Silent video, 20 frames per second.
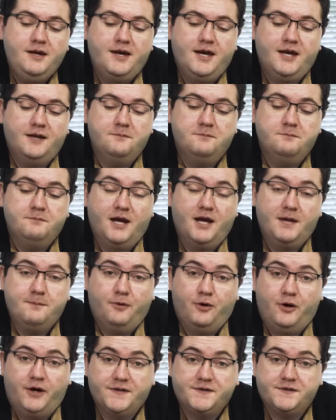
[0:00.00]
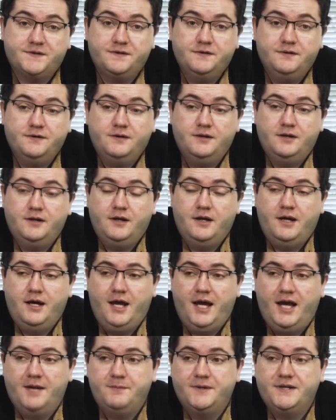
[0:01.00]
and my boss
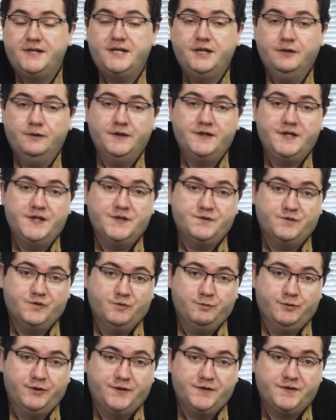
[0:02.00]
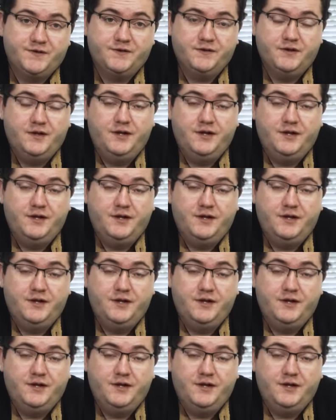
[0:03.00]
had been hearing these rumors,